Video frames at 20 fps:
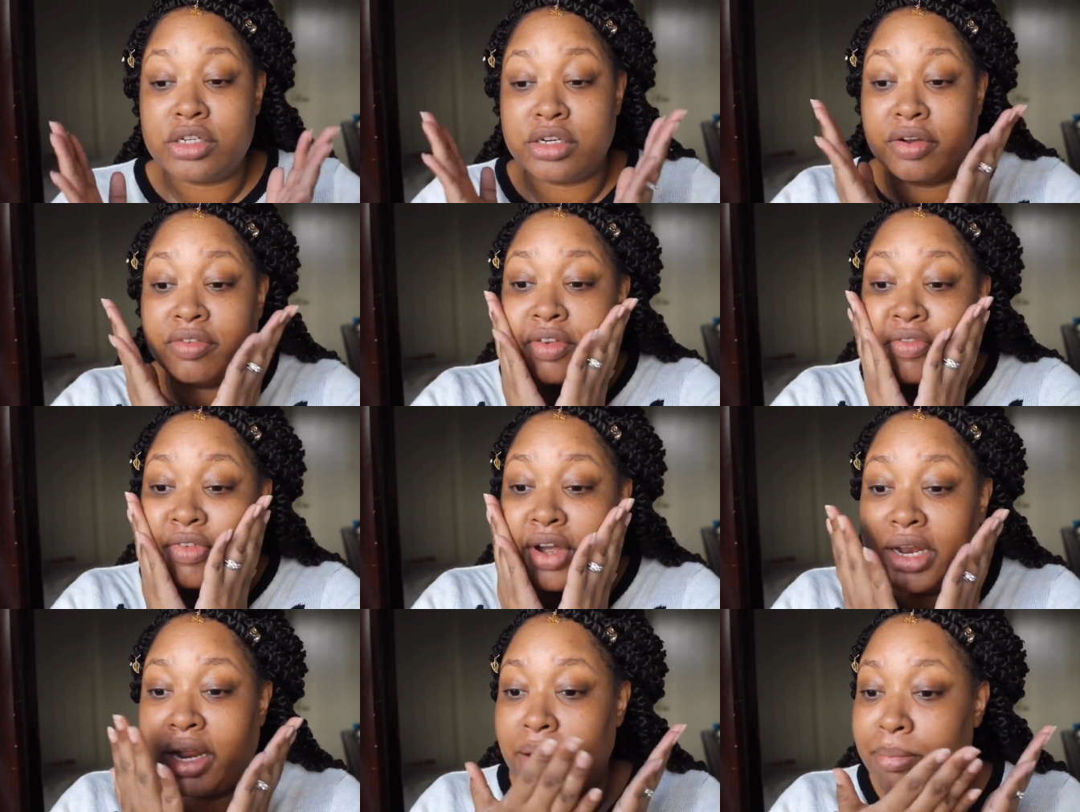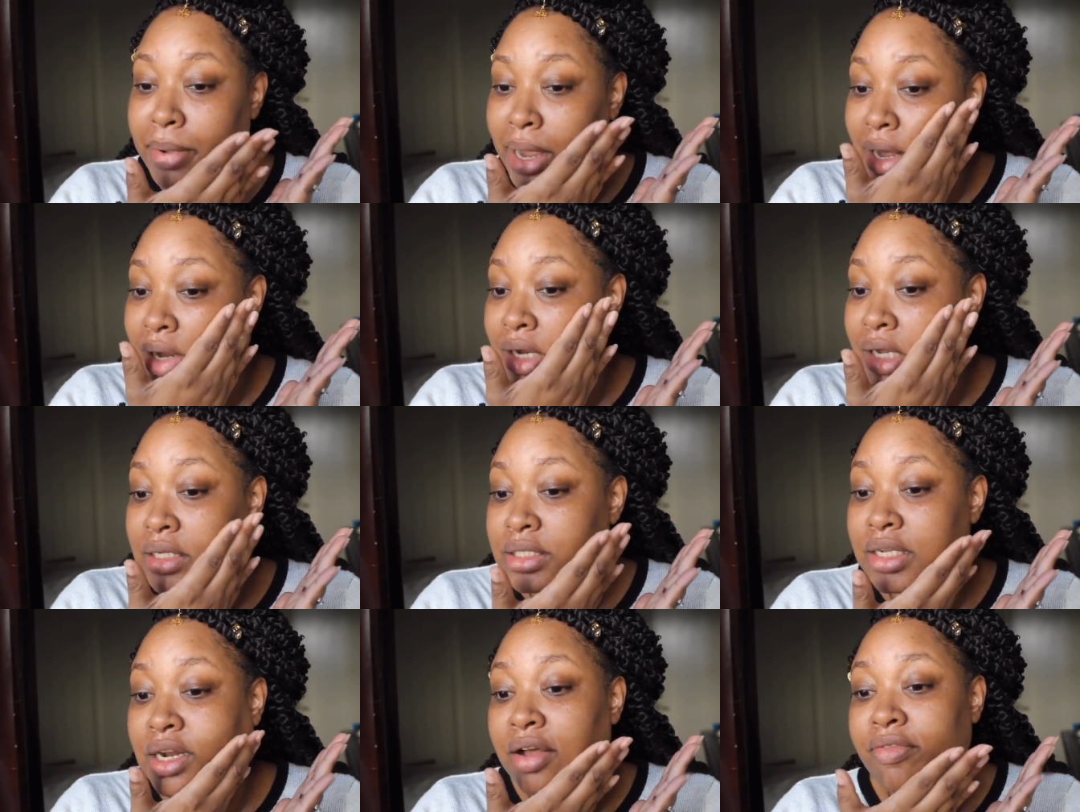You have to find that
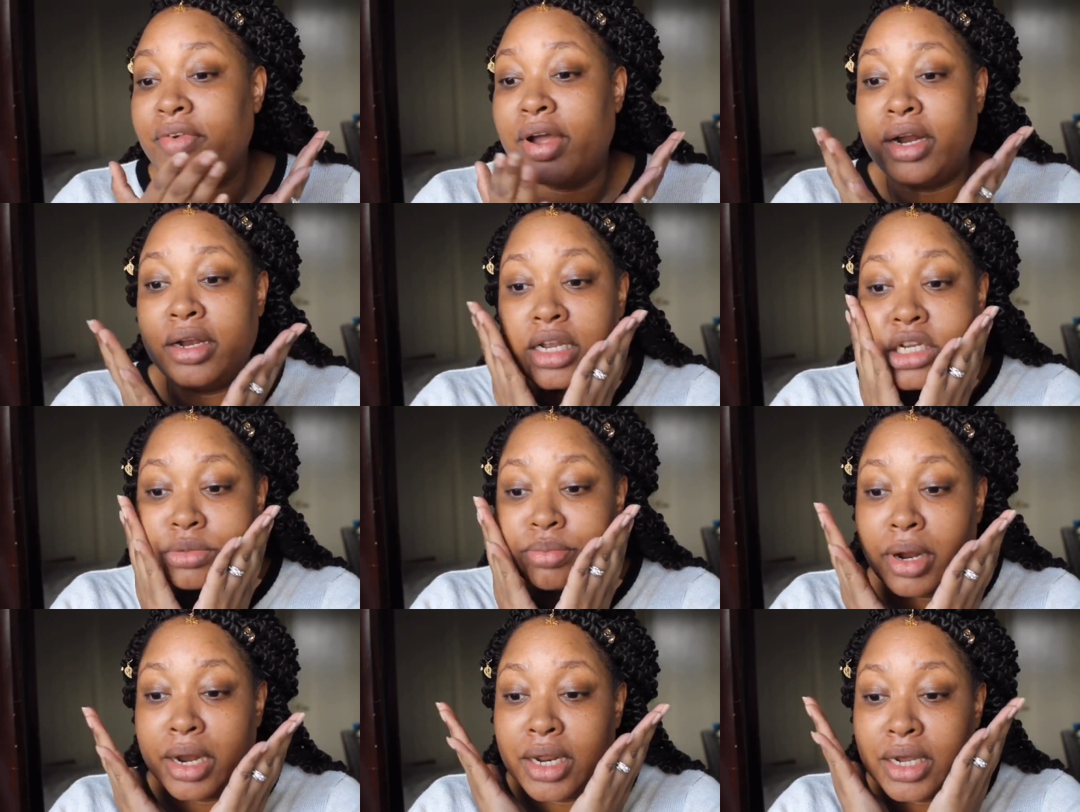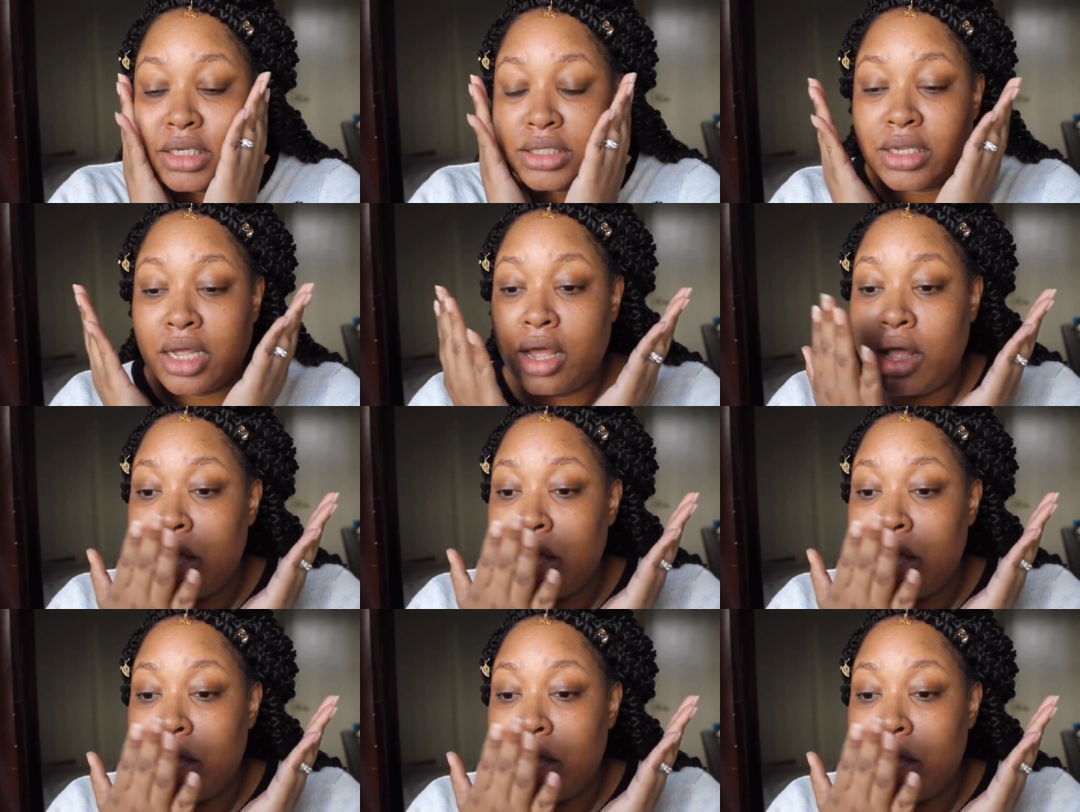balance, and I find these products